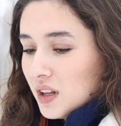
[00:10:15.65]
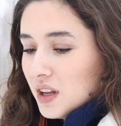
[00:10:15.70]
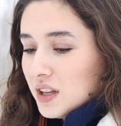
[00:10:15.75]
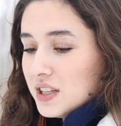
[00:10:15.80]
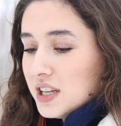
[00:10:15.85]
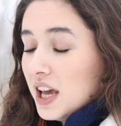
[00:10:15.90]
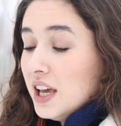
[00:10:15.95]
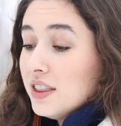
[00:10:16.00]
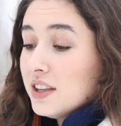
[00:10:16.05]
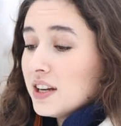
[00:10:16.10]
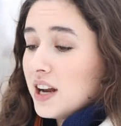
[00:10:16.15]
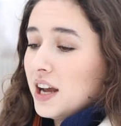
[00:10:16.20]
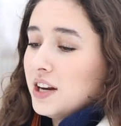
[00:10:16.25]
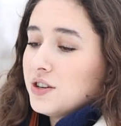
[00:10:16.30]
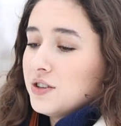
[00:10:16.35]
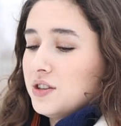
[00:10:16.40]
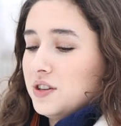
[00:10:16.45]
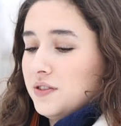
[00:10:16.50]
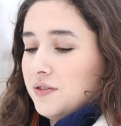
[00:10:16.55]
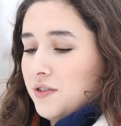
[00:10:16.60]
take the
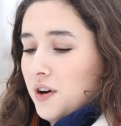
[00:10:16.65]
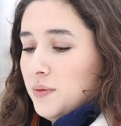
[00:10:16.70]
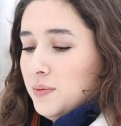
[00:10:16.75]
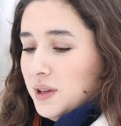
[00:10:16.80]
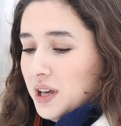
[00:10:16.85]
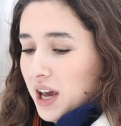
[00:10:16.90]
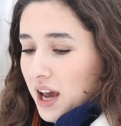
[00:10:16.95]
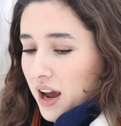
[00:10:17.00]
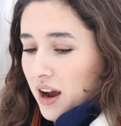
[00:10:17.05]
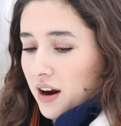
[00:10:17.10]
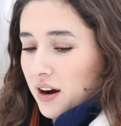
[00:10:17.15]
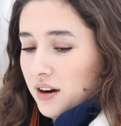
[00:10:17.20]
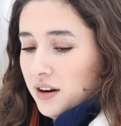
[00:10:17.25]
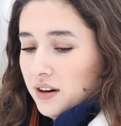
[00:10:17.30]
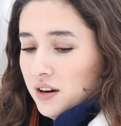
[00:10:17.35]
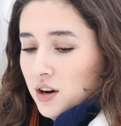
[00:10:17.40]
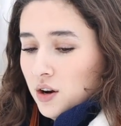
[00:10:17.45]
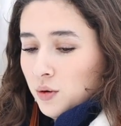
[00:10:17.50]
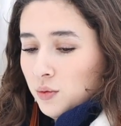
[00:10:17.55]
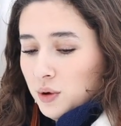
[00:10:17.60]
nitrogen from the air
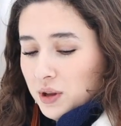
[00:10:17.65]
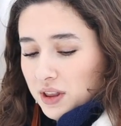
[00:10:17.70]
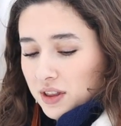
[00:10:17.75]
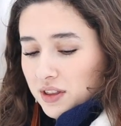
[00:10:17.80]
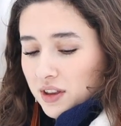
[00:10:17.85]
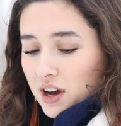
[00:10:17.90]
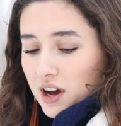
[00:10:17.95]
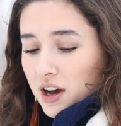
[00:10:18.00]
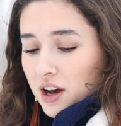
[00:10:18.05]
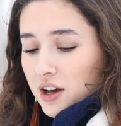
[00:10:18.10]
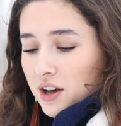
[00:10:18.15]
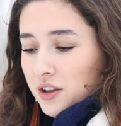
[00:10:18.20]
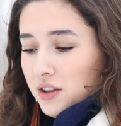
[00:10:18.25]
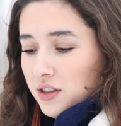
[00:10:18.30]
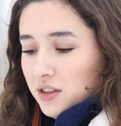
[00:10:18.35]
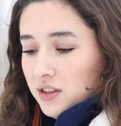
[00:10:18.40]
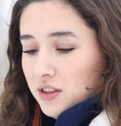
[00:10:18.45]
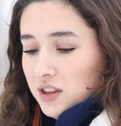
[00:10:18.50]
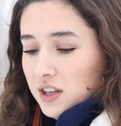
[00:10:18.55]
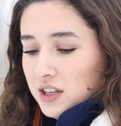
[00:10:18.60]
with
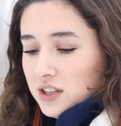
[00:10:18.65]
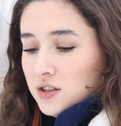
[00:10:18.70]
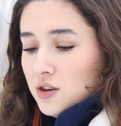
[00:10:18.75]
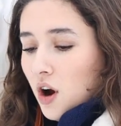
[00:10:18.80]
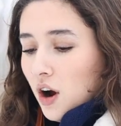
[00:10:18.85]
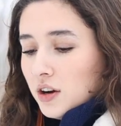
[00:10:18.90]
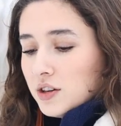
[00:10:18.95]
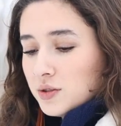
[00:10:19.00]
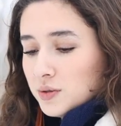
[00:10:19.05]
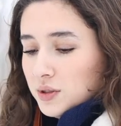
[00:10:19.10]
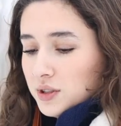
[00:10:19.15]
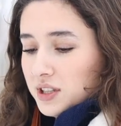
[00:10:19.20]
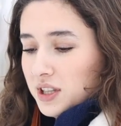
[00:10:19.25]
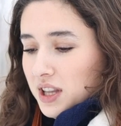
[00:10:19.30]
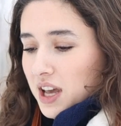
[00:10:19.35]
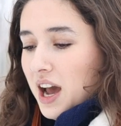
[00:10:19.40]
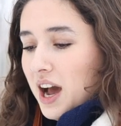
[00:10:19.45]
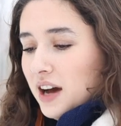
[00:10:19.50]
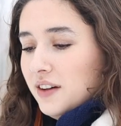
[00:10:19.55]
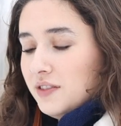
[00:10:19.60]
these nodules that
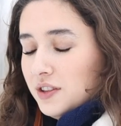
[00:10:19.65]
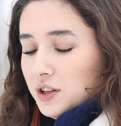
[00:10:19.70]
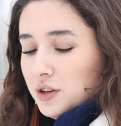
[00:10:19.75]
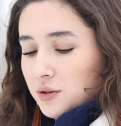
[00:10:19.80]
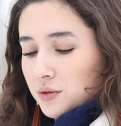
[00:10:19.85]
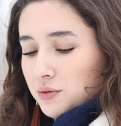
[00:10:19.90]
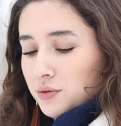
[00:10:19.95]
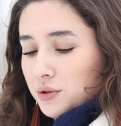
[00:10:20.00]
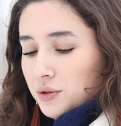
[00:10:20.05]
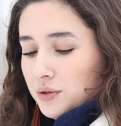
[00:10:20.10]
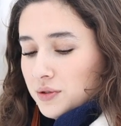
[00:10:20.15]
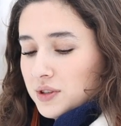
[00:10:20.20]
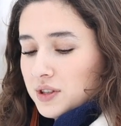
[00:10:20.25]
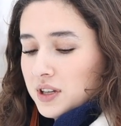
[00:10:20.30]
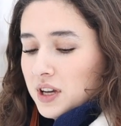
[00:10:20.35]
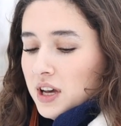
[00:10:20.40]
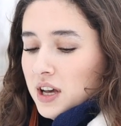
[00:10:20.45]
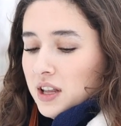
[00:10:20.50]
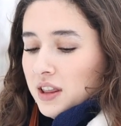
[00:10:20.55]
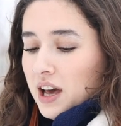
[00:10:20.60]
they have in their roots
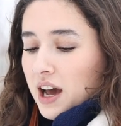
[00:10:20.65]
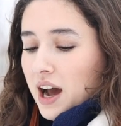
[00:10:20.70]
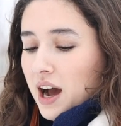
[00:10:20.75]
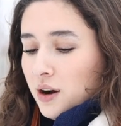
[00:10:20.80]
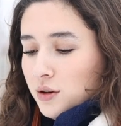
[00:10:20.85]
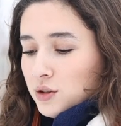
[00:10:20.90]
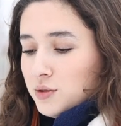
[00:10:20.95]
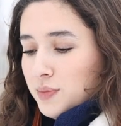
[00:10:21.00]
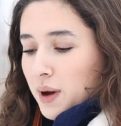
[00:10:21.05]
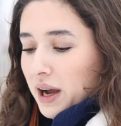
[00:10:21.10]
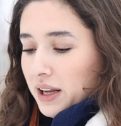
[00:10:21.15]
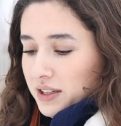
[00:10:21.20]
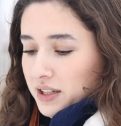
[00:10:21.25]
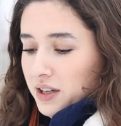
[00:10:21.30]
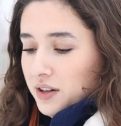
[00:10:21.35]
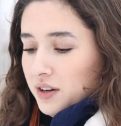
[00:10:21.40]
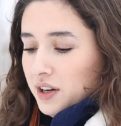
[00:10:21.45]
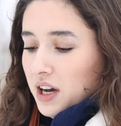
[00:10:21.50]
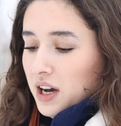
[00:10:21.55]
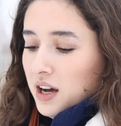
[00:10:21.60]
that house
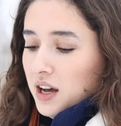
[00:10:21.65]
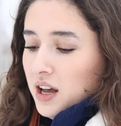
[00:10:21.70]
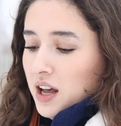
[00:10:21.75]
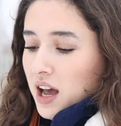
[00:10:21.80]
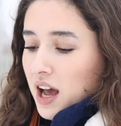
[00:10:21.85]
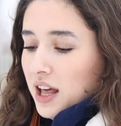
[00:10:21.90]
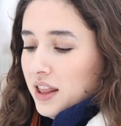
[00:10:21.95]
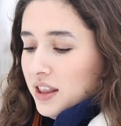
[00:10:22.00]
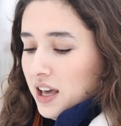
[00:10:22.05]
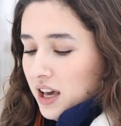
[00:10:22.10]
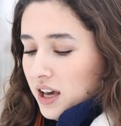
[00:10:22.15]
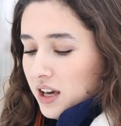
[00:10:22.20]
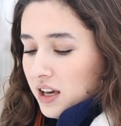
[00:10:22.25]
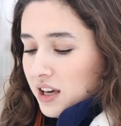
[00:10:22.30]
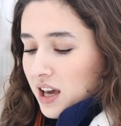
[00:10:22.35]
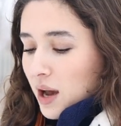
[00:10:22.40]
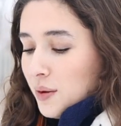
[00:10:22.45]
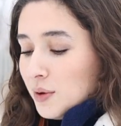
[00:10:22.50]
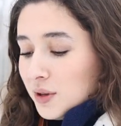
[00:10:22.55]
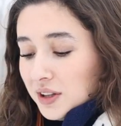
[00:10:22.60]
bacteria, and they
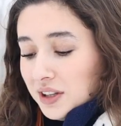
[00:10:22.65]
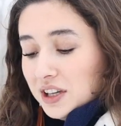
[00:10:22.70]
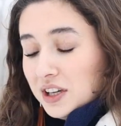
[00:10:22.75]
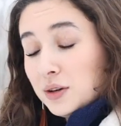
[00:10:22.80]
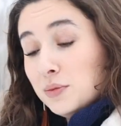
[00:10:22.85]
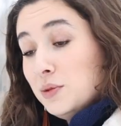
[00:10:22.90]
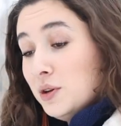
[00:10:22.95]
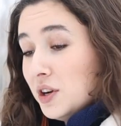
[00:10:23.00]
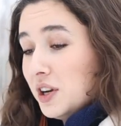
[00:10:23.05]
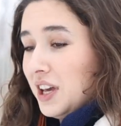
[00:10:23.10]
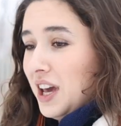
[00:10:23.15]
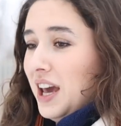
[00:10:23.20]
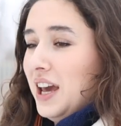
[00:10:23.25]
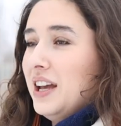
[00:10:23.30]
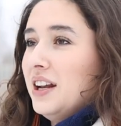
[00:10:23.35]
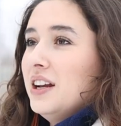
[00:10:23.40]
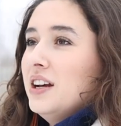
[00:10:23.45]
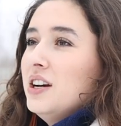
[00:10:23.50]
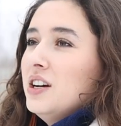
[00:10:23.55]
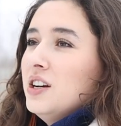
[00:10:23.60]
chemically
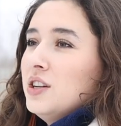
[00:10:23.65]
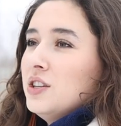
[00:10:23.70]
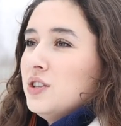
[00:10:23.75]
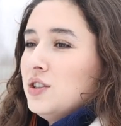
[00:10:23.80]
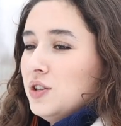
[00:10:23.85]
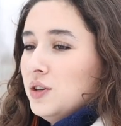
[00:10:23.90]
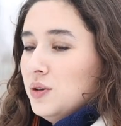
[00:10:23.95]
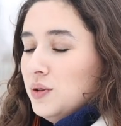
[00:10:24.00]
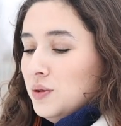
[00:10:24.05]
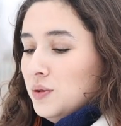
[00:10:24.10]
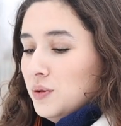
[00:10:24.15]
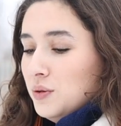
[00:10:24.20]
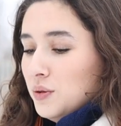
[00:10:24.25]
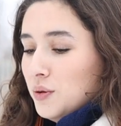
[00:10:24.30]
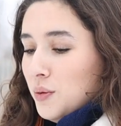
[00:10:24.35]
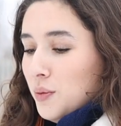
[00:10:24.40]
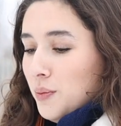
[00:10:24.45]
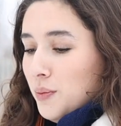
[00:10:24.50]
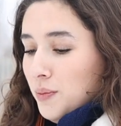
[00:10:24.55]
communicate to